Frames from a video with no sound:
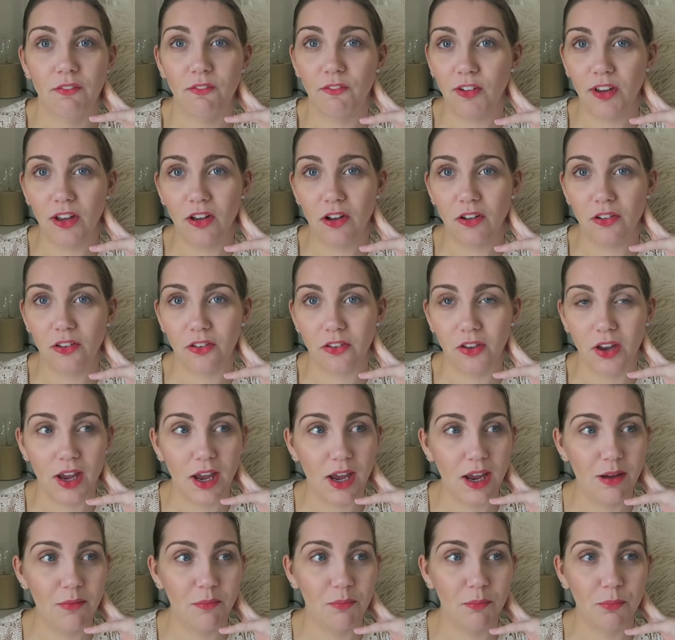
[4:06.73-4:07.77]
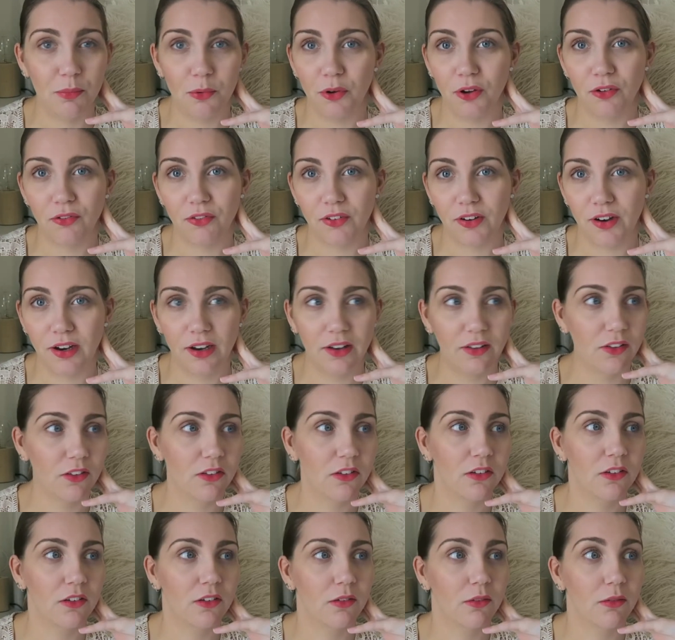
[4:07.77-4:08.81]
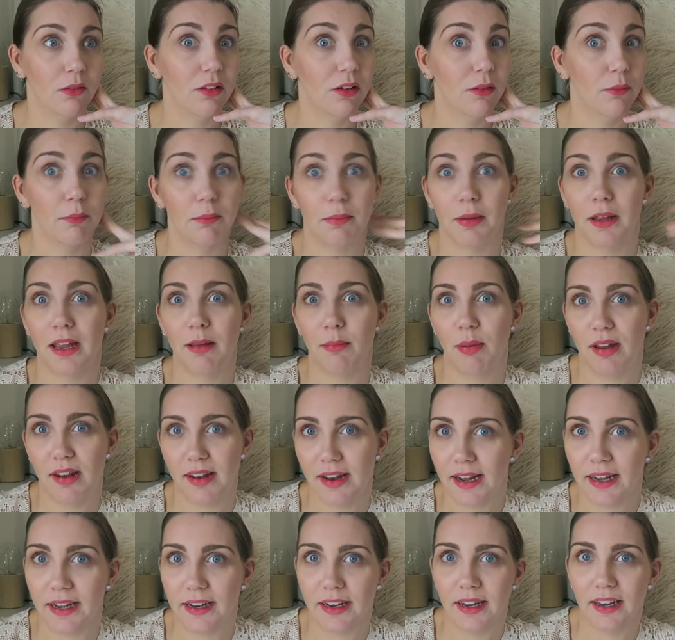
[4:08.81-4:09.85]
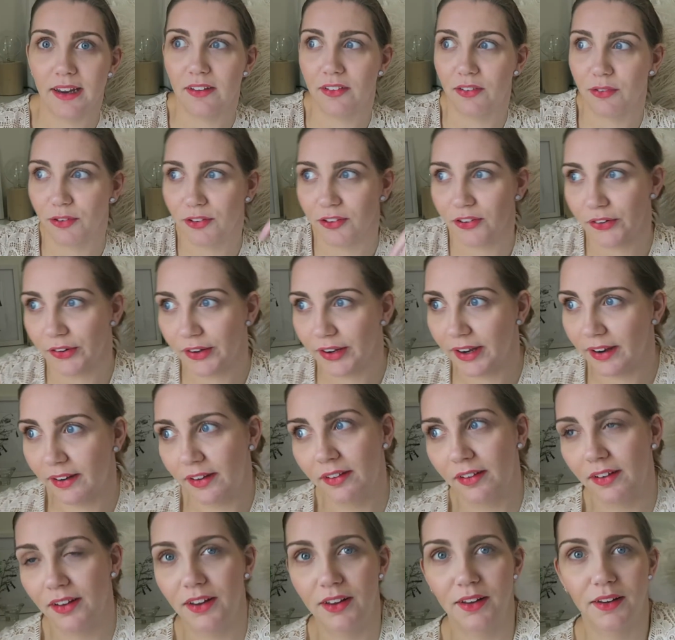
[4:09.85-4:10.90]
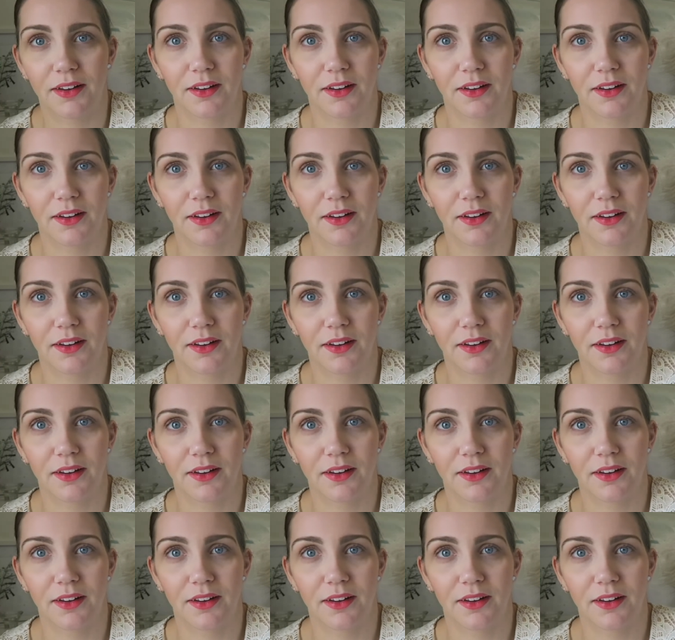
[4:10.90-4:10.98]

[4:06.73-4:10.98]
fiance, boyfriends, baby daddies were like